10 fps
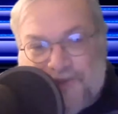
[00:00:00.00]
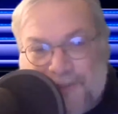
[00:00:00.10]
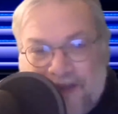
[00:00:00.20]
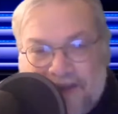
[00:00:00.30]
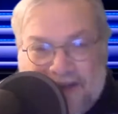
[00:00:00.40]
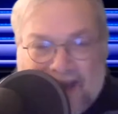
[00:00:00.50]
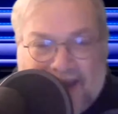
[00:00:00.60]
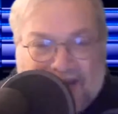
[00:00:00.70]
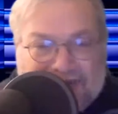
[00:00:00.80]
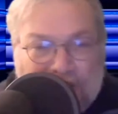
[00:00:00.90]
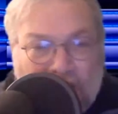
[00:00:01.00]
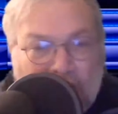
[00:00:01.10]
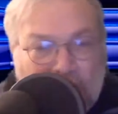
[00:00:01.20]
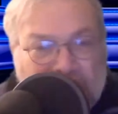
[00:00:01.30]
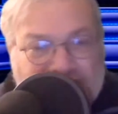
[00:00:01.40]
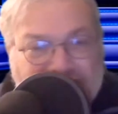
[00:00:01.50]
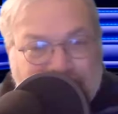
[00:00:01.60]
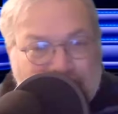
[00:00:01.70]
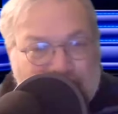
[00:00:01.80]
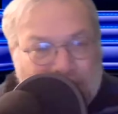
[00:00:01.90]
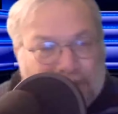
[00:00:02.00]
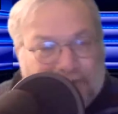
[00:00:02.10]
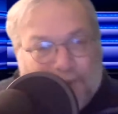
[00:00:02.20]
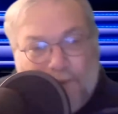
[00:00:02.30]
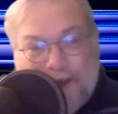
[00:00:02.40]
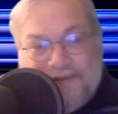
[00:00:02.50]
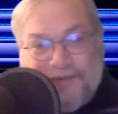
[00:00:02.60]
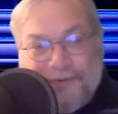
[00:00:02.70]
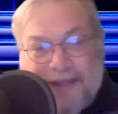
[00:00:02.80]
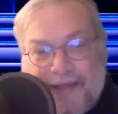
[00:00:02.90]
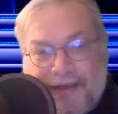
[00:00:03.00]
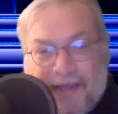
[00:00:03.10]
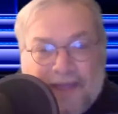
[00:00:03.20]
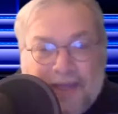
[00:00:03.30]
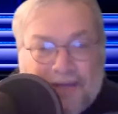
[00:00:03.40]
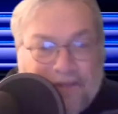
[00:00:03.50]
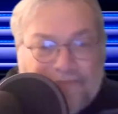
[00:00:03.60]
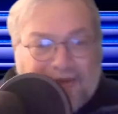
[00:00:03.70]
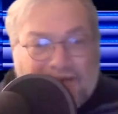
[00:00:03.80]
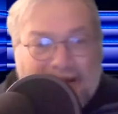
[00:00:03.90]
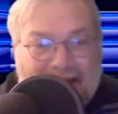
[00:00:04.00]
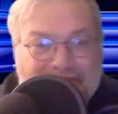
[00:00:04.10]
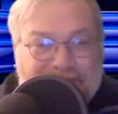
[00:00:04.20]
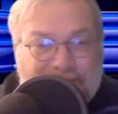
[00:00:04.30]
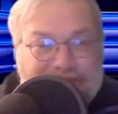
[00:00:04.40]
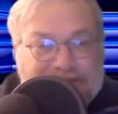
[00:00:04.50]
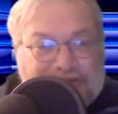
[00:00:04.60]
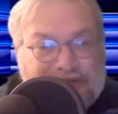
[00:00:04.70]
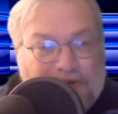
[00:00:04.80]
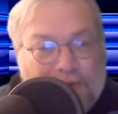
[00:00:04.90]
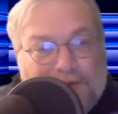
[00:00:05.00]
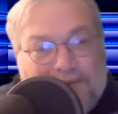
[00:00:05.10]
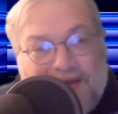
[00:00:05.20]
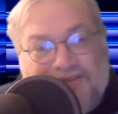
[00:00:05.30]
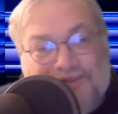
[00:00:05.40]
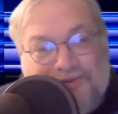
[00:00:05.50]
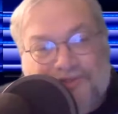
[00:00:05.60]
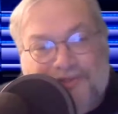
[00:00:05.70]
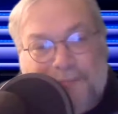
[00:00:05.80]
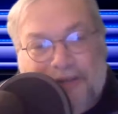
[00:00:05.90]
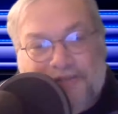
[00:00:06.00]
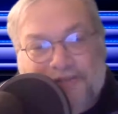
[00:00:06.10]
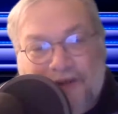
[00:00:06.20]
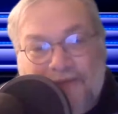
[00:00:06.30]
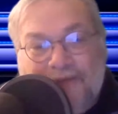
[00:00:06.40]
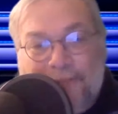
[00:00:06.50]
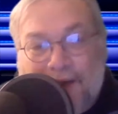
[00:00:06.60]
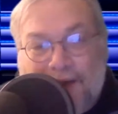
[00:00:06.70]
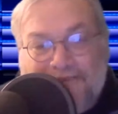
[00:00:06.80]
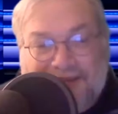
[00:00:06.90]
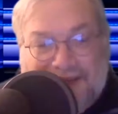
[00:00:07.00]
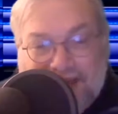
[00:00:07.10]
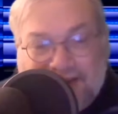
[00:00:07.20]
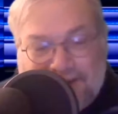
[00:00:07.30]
Paty had asked all Muslim pupils to raise their hand and leave the class so he could show remaining students a picture of the Prophet naked.